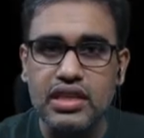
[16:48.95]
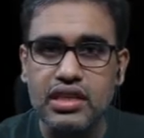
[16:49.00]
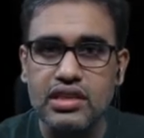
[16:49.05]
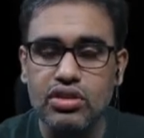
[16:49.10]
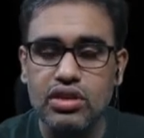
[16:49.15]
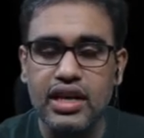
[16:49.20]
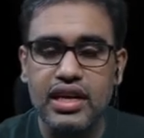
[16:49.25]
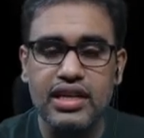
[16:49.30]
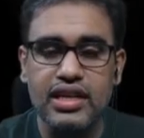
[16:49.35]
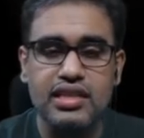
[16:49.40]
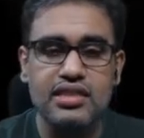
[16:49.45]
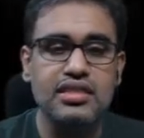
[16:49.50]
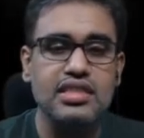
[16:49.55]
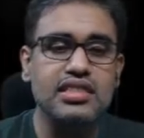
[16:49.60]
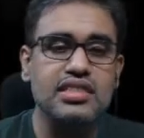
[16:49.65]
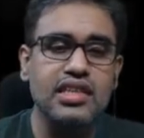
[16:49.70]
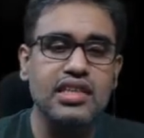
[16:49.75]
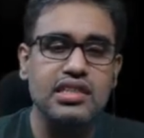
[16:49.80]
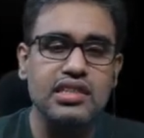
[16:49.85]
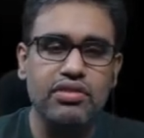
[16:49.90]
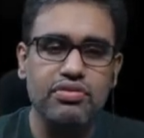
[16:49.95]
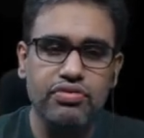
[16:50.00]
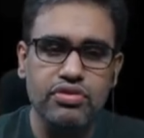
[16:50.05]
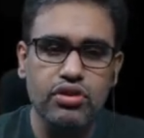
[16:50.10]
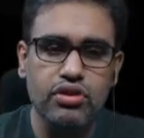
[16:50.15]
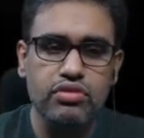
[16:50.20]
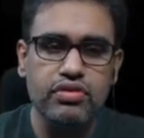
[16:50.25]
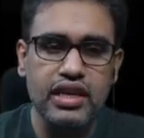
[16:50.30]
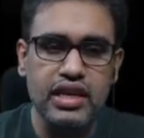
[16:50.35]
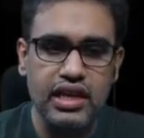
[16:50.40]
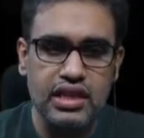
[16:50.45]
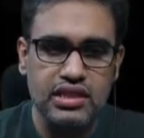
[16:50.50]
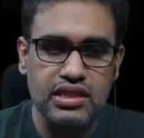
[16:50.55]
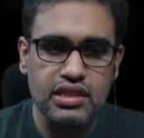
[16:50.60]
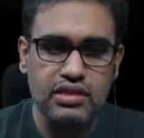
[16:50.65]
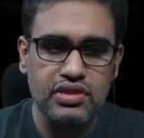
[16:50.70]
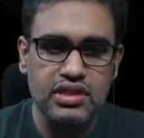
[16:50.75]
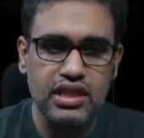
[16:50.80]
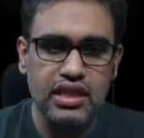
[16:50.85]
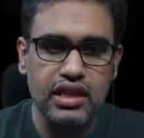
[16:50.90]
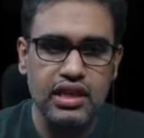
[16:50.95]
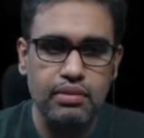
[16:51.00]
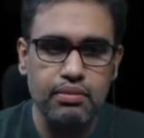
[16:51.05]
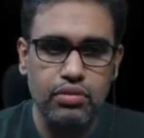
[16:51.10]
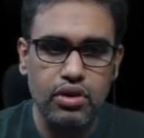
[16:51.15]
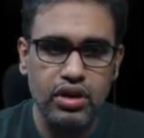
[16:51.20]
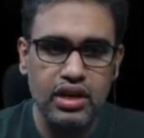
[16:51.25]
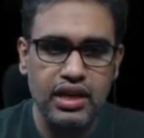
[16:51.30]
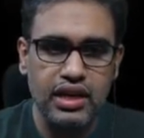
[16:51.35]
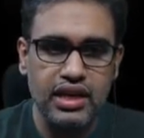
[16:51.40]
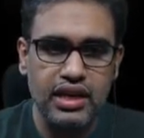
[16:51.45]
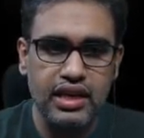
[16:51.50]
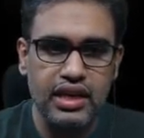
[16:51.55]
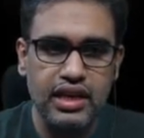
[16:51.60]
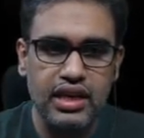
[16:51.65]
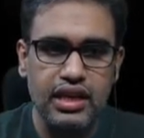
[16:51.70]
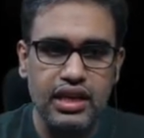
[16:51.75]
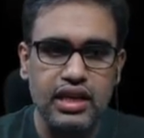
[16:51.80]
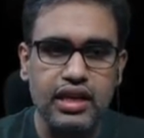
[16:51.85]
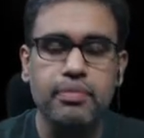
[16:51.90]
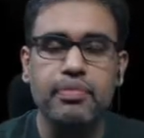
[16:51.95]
so let us discuss a few variations which are important clinically,